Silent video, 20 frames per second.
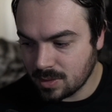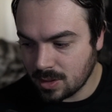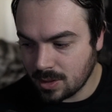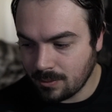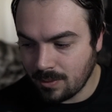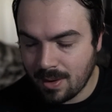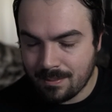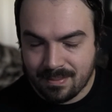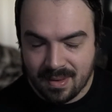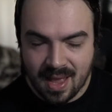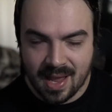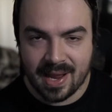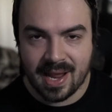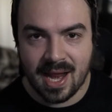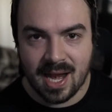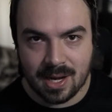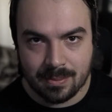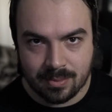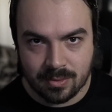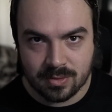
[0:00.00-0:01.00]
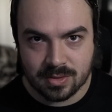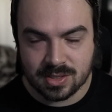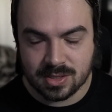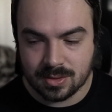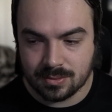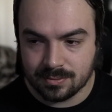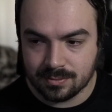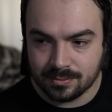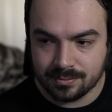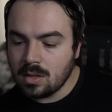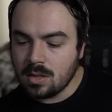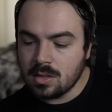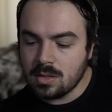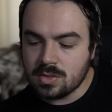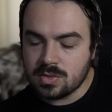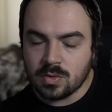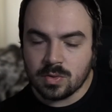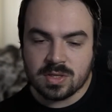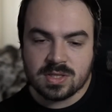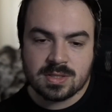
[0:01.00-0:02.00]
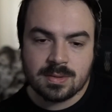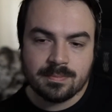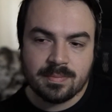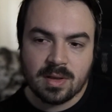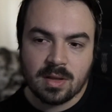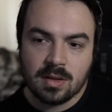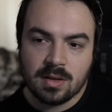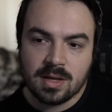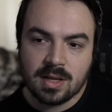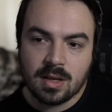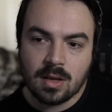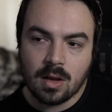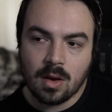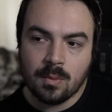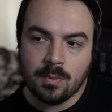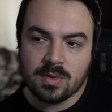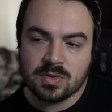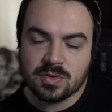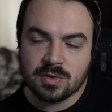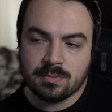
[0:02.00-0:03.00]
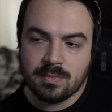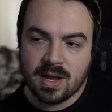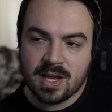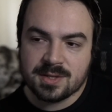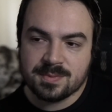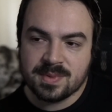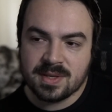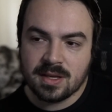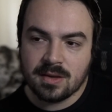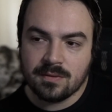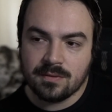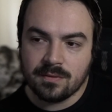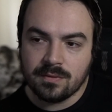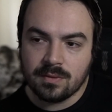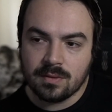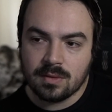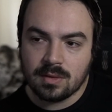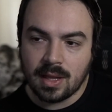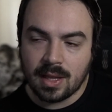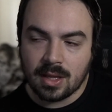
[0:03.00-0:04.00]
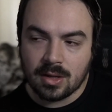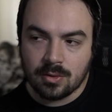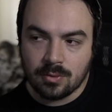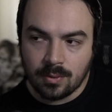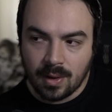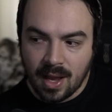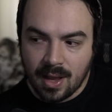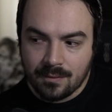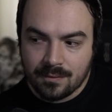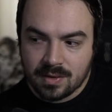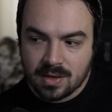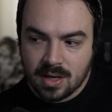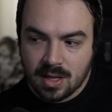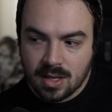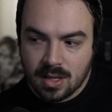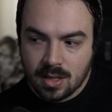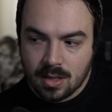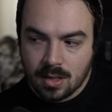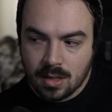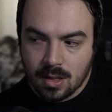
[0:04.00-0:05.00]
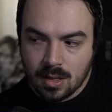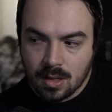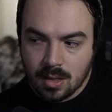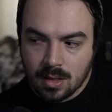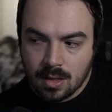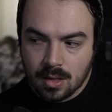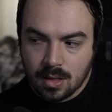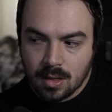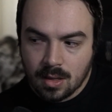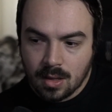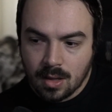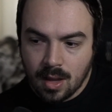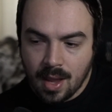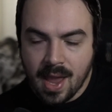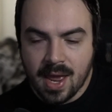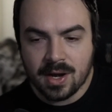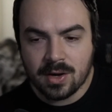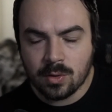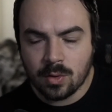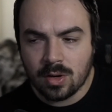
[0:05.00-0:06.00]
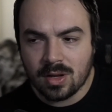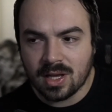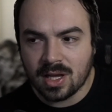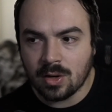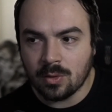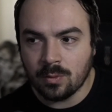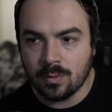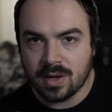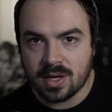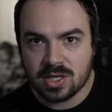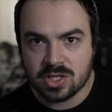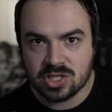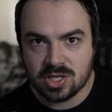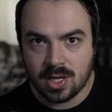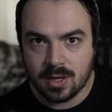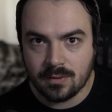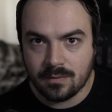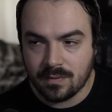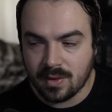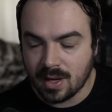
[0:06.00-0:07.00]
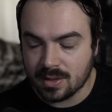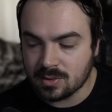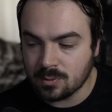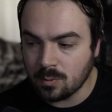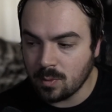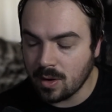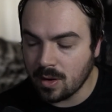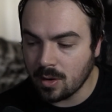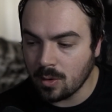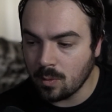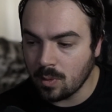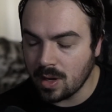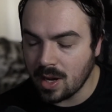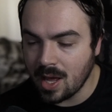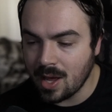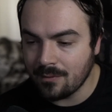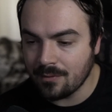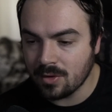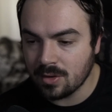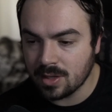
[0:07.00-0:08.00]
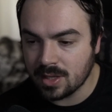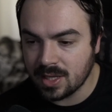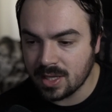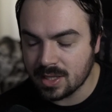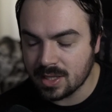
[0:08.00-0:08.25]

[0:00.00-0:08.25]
right back at a person. So his ability almost reminds me of like gravity and or like a ricochet effect, where whatever